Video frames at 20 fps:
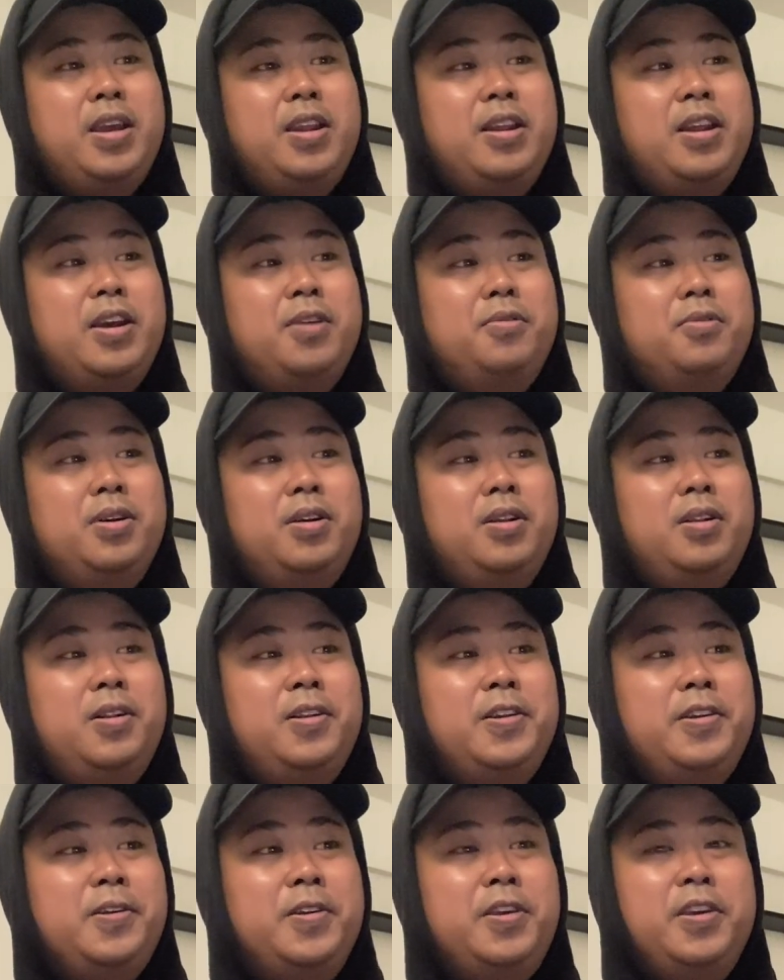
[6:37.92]
and I will
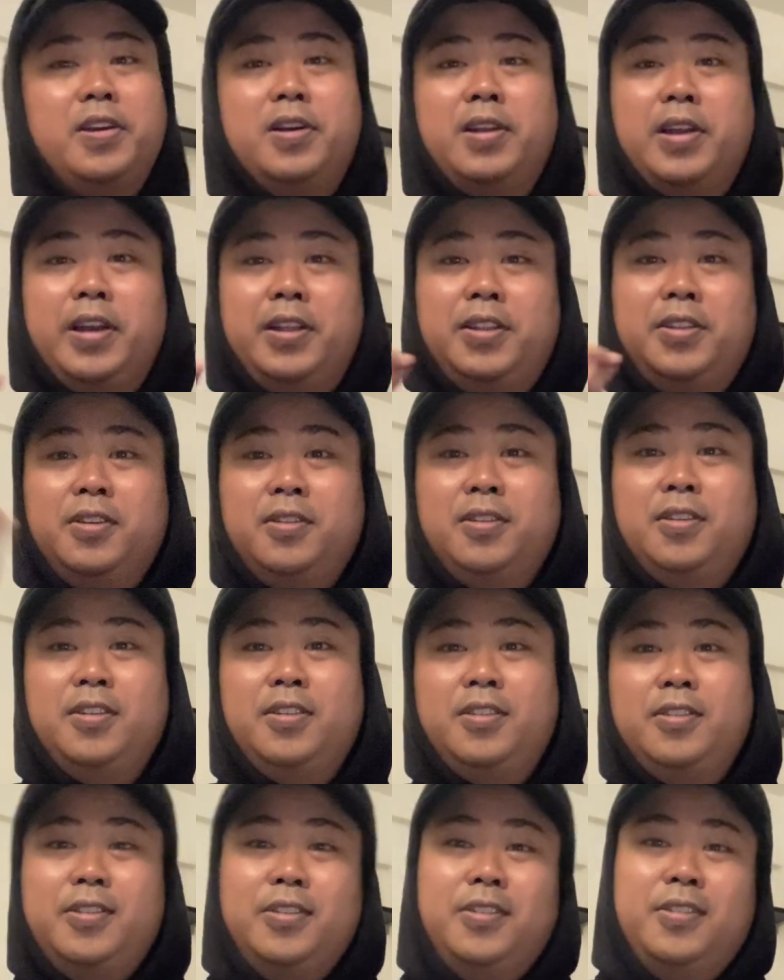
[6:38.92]
hear like
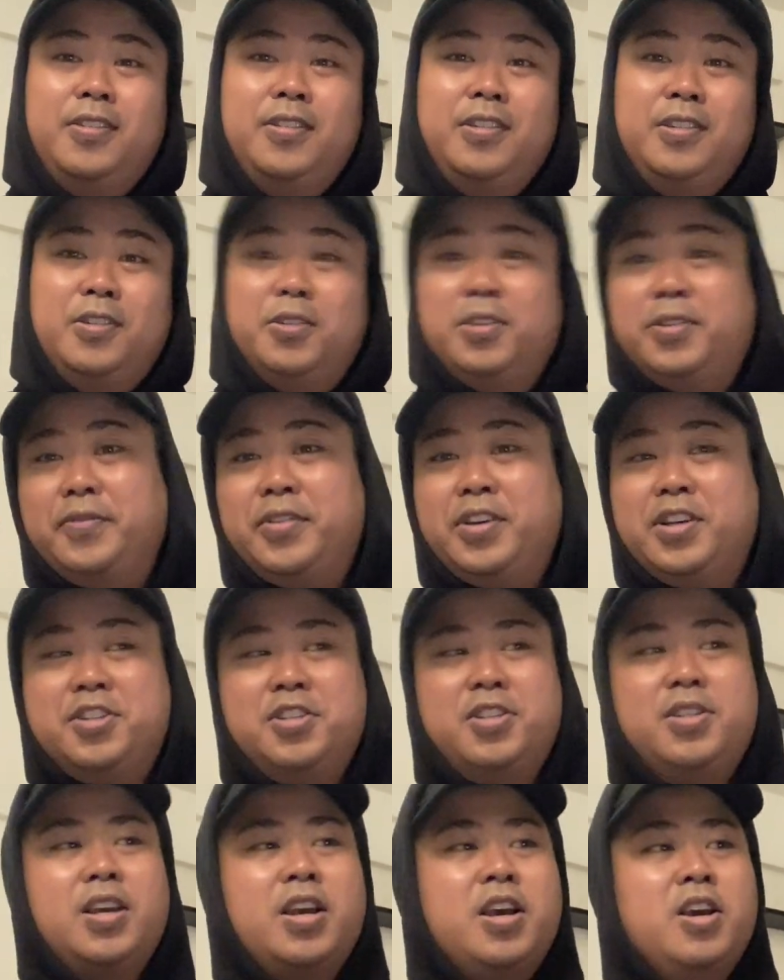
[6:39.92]
kung, kung,
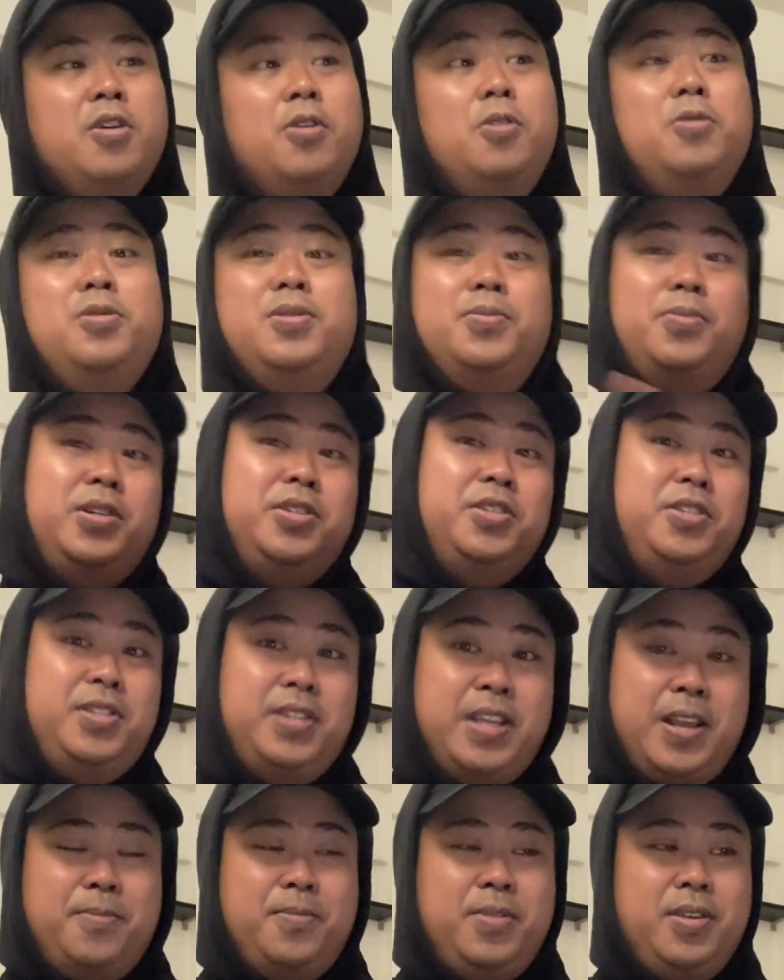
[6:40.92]
notification. Oh, somebody just
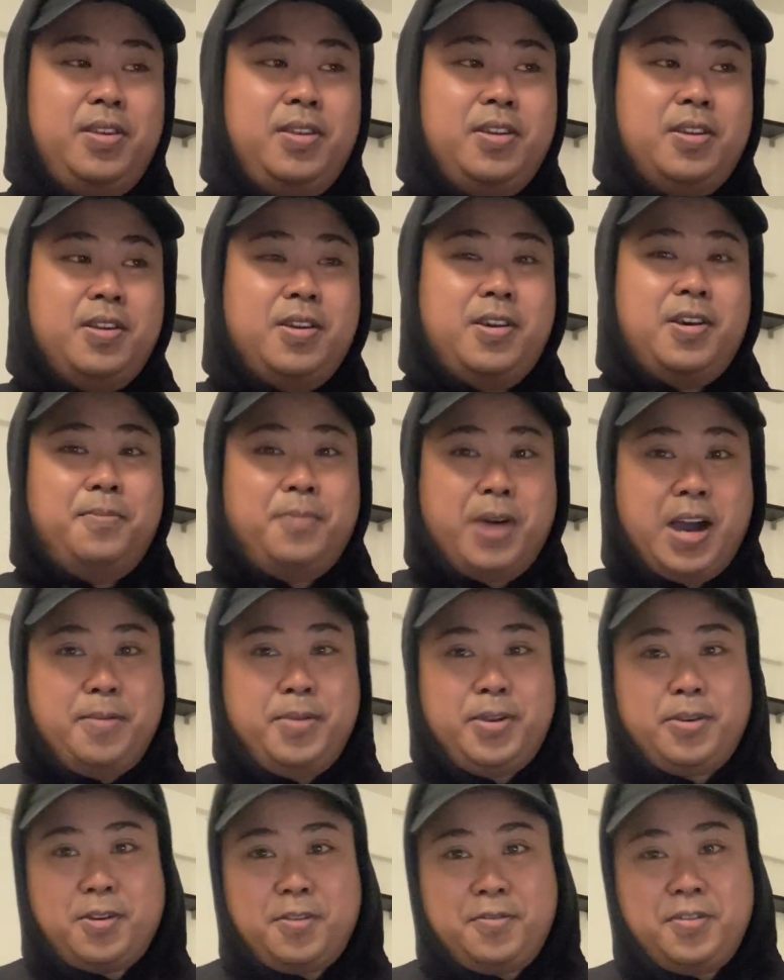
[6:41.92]
sent me a buy
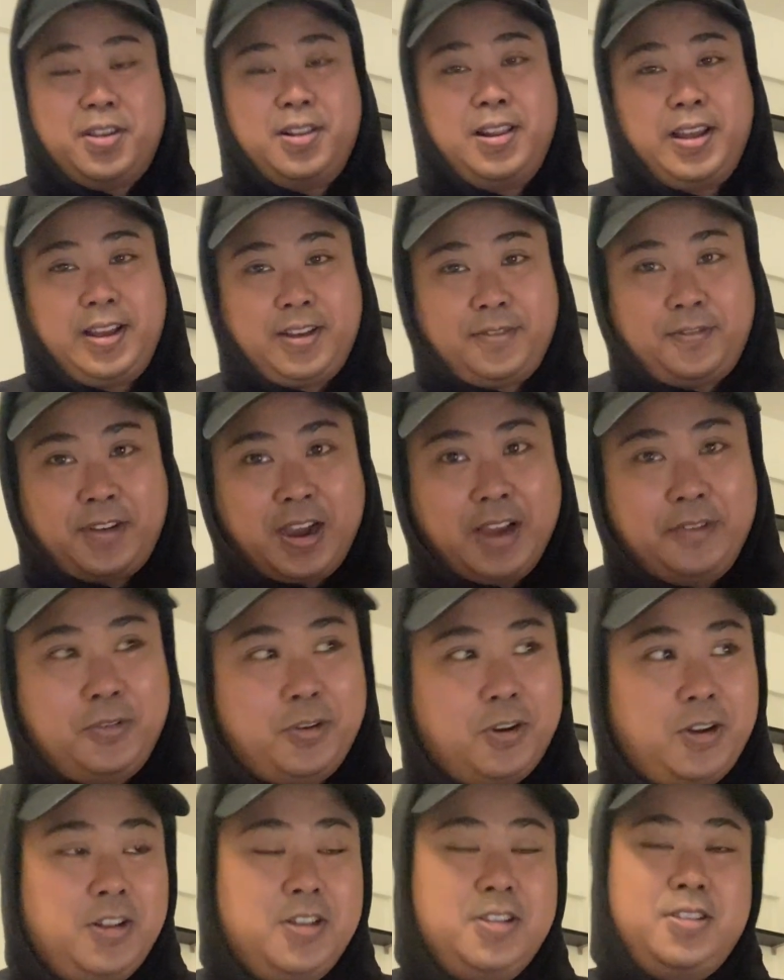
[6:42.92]
me coffee, like a five
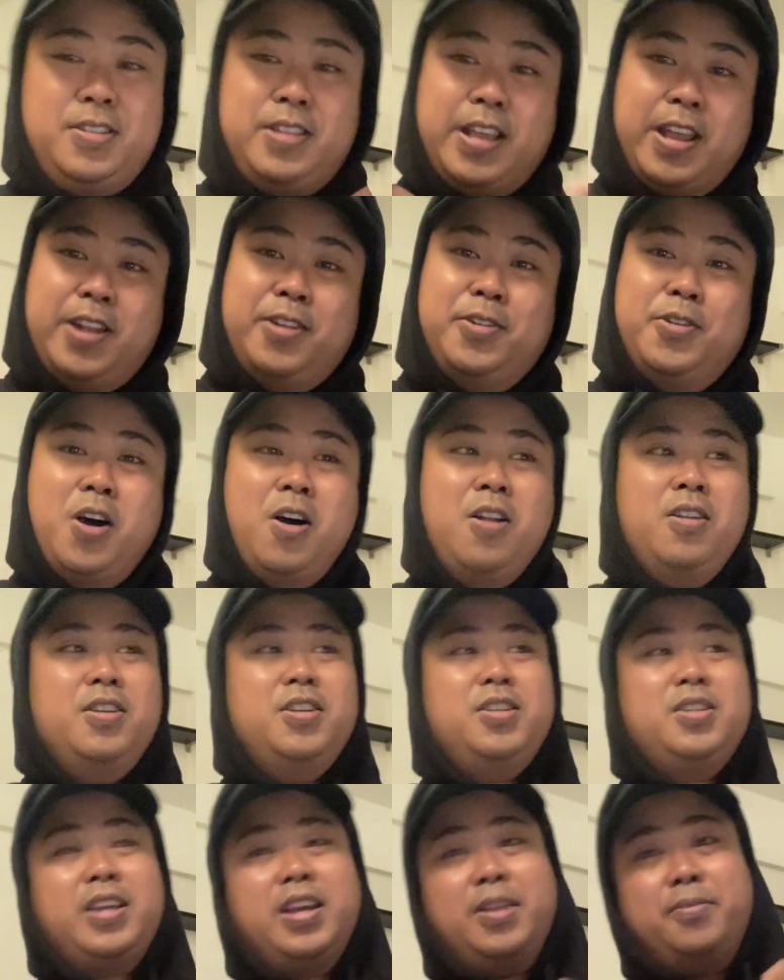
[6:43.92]
dollars, ten
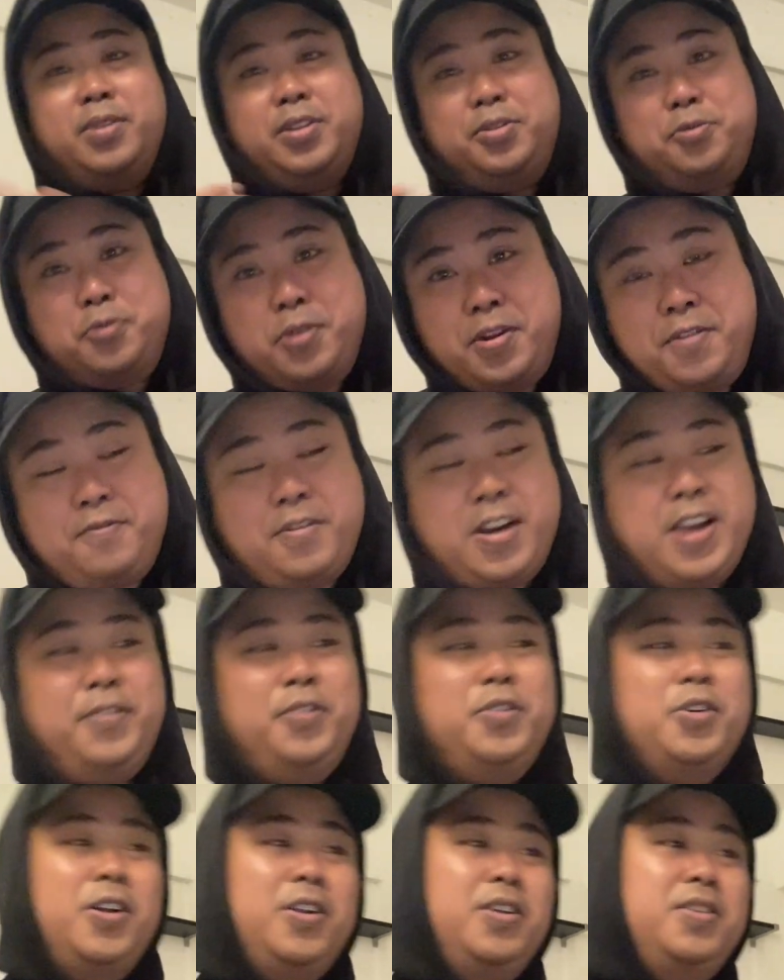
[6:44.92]
dollars, can be twenty five
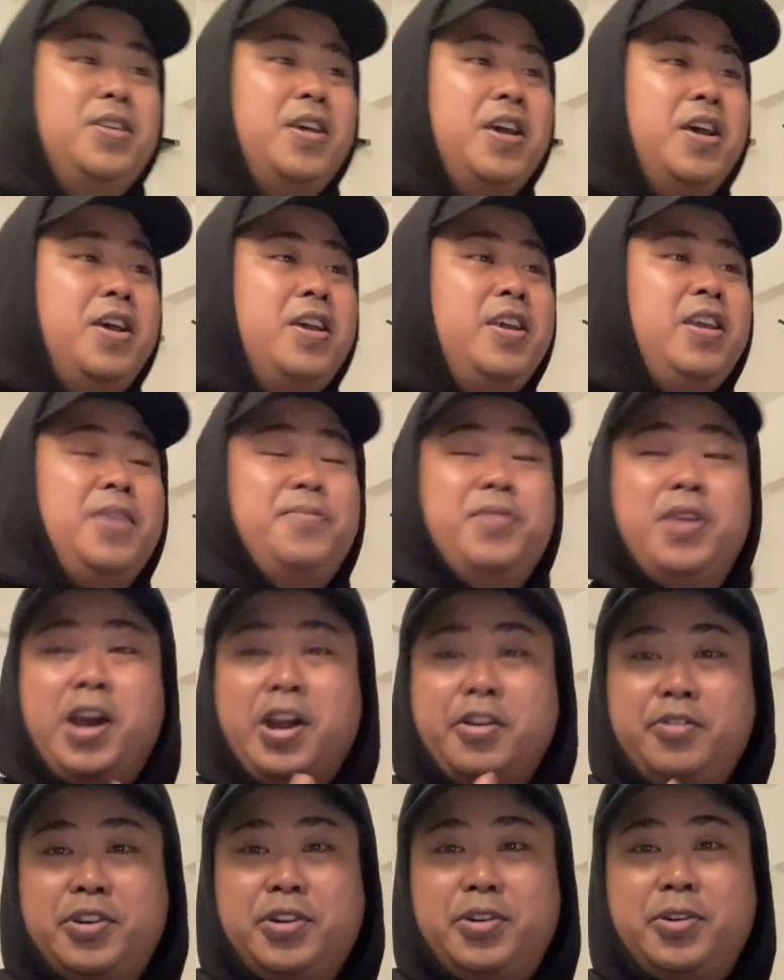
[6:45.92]
dollars, can be hundred